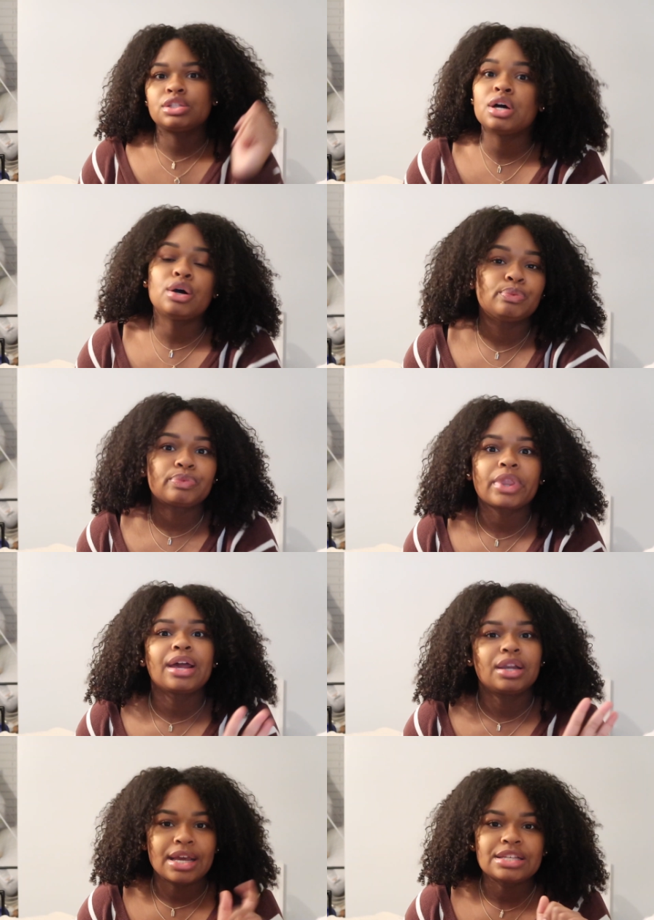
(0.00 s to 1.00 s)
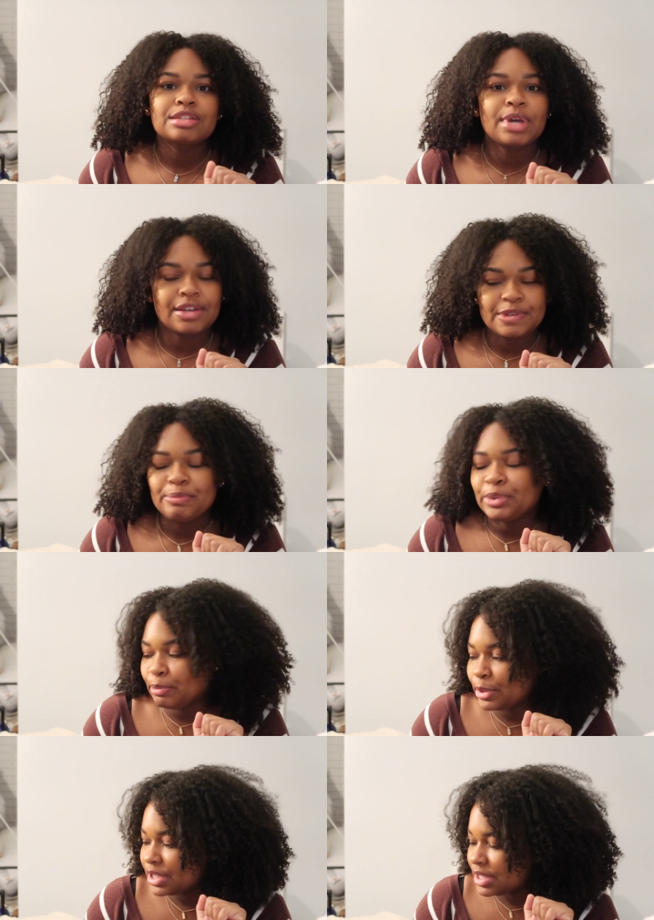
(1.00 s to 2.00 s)
so next we have some
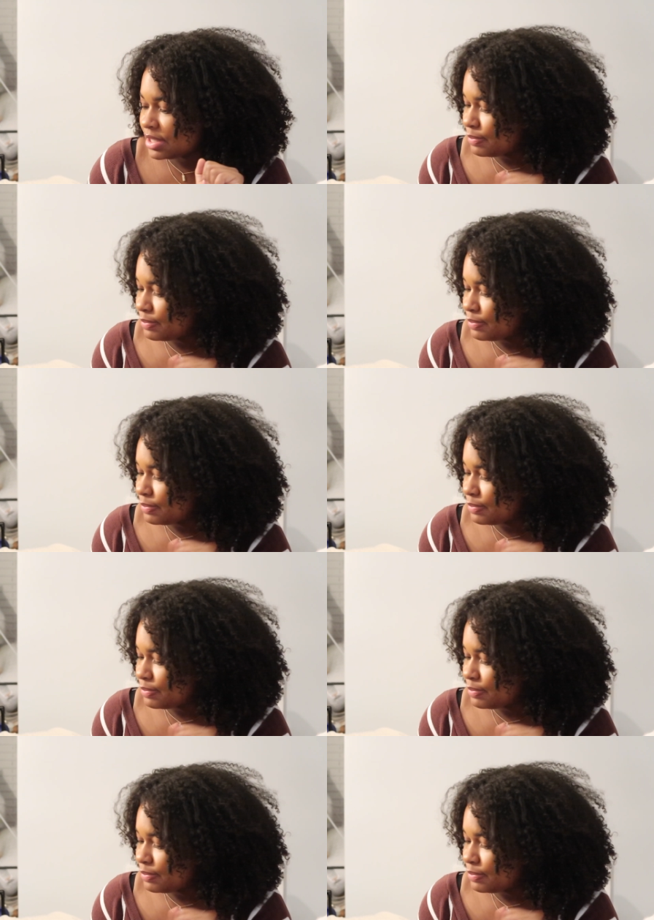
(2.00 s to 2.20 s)
bloopers.